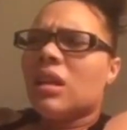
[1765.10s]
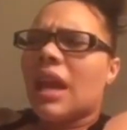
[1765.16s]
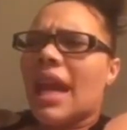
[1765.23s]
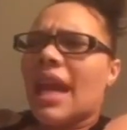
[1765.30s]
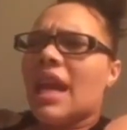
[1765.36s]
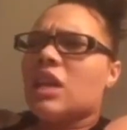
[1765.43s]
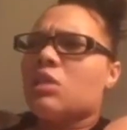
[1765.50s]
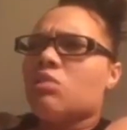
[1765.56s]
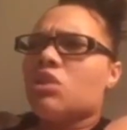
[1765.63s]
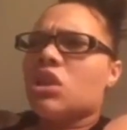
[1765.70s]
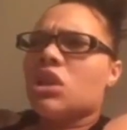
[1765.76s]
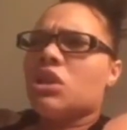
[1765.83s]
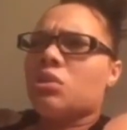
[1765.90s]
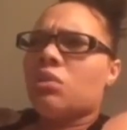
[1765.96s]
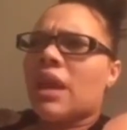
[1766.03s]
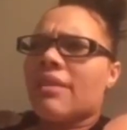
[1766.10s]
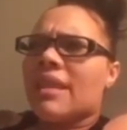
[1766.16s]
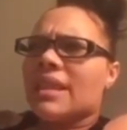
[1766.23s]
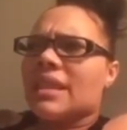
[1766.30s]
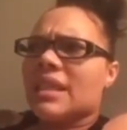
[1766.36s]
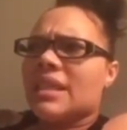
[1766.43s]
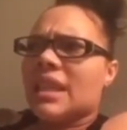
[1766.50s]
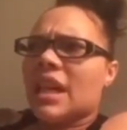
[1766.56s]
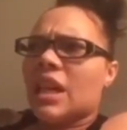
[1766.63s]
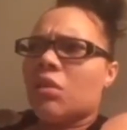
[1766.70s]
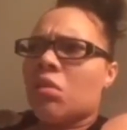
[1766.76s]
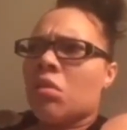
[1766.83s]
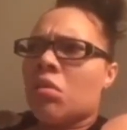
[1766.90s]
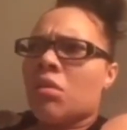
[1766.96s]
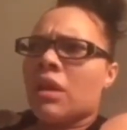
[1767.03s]
And you shouldn't do that. That's a sin. You
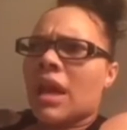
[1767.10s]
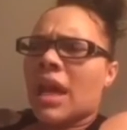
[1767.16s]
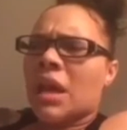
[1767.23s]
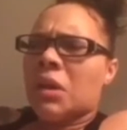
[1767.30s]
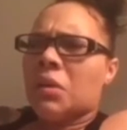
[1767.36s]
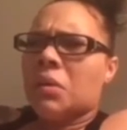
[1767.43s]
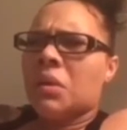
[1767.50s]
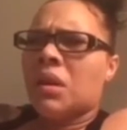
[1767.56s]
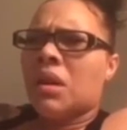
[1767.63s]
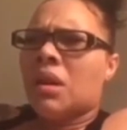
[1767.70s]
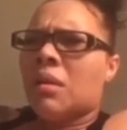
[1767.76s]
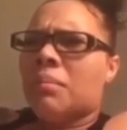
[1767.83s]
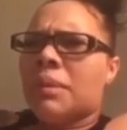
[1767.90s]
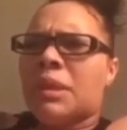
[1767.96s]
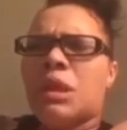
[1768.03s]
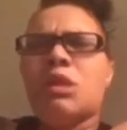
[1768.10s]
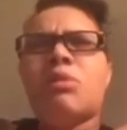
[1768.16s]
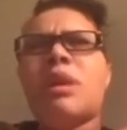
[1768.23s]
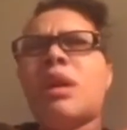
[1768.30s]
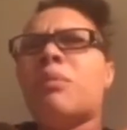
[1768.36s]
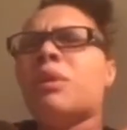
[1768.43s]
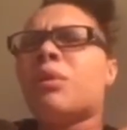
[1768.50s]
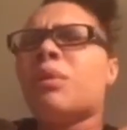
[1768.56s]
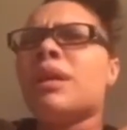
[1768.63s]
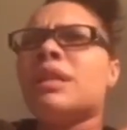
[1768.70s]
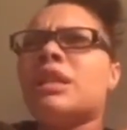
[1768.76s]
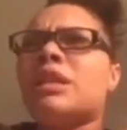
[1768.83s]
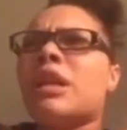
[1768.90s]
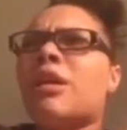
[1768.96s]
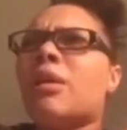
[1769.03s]
gonna go to hell. But then you get with Chris
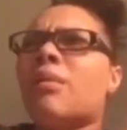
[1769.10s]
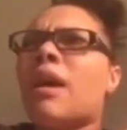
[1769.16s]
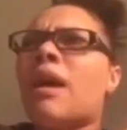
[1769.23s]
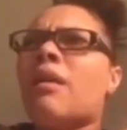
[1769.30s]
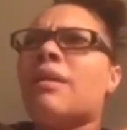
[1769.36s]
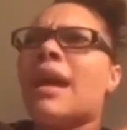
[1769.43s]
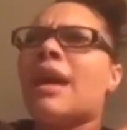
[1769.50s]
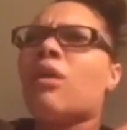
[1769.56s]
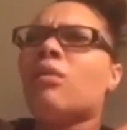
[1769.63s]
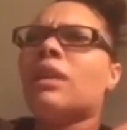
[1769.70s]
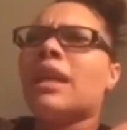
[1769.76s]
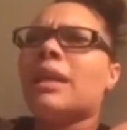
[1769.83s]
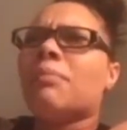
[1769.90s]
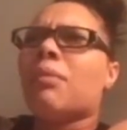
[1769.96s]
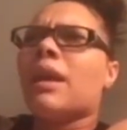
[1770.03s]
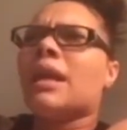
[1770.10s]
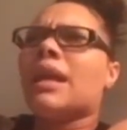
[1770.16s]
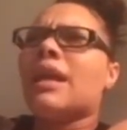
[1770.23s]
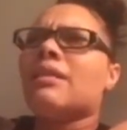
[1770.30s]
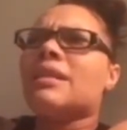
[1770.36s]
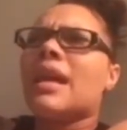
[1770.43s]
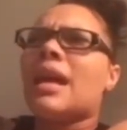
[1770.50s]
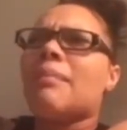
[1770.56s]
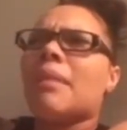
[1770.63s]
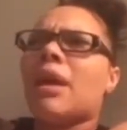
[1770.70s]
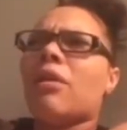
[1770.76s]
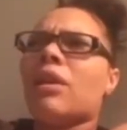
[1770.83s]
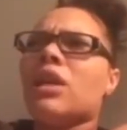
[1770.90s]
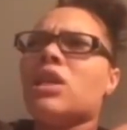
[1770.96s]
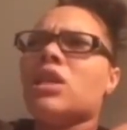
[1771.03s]
and turn around, not only get pregnant outside of
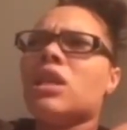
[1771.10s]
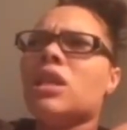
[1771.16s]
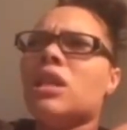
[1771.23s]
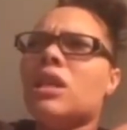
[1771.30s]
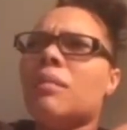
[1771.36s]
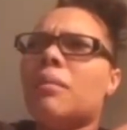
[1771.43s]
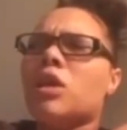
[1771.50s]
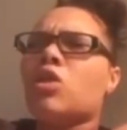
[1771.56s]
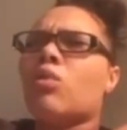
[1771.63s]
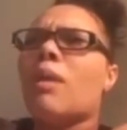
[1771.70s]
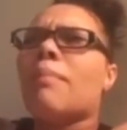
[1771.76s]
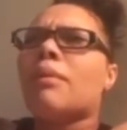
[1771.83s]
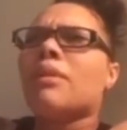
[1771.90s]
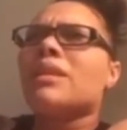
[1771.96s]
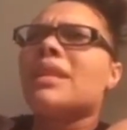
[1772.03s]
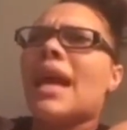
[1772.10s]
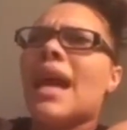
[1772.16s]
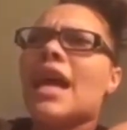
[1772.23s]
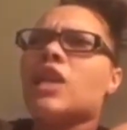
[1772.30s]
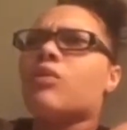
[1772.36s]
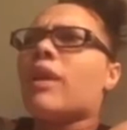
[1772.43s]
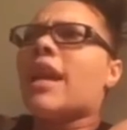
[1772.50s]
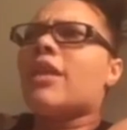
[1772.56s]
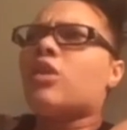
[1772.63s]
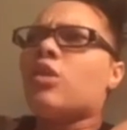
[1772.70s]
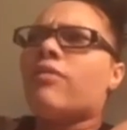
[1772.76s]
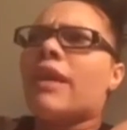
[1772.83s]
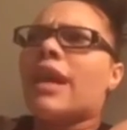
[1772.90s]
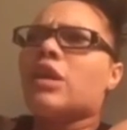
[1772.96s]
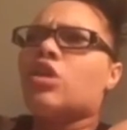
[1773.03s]
marriage, but you up on the stage right after you
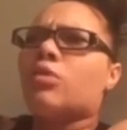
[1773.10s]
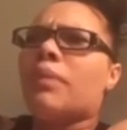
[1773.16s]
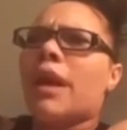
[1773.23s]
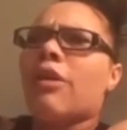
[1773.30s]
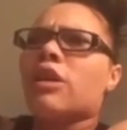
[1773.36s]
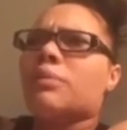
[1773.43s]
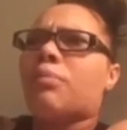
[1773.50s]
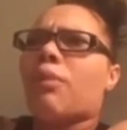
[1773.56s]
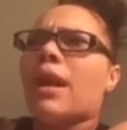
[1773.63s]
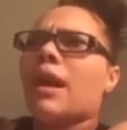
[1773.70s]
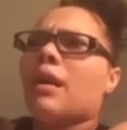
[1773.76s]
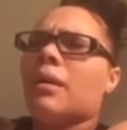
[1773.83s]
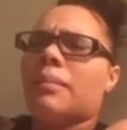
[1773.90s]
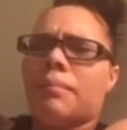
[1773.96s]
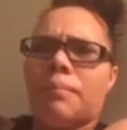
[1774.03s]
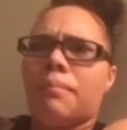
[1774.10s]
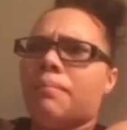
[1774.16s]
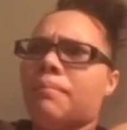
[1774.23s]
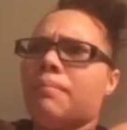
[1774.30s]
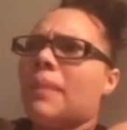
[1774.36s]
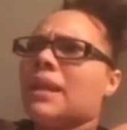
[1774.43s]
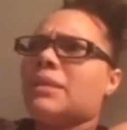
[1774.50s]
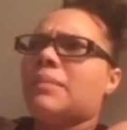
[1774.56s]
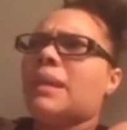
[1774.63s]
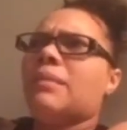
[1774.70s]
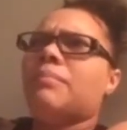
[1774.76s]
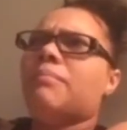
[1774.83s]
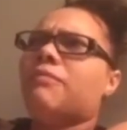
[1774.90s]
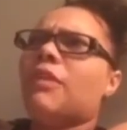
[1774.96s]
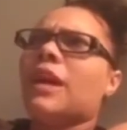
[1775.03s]
find out you parents prayer about to
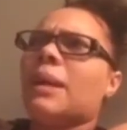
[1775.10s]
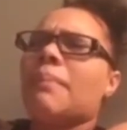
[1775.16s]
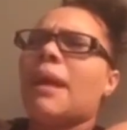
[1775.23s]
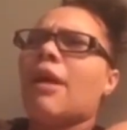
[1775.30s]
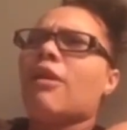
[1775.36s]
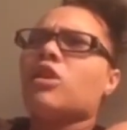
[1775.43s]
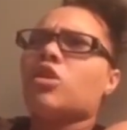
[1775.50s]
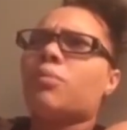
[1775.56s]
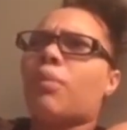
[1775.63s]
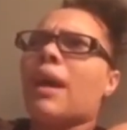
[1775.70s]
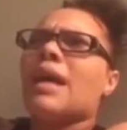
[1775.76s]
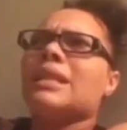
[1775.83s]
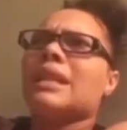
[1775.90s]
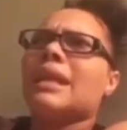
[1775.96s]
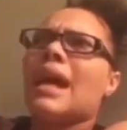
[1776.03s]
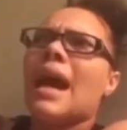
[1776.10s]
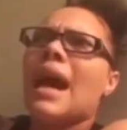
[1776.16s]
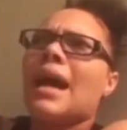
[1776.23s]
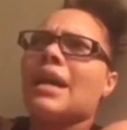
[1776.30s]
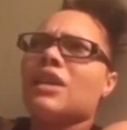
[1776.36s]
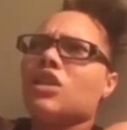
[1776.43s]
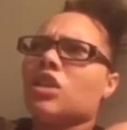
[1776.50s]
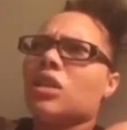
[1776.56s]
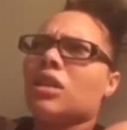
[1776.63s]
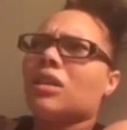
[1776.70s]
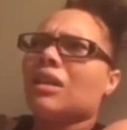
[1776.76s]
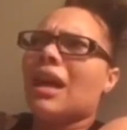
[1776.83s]
be fucking parents, you praising God and junk.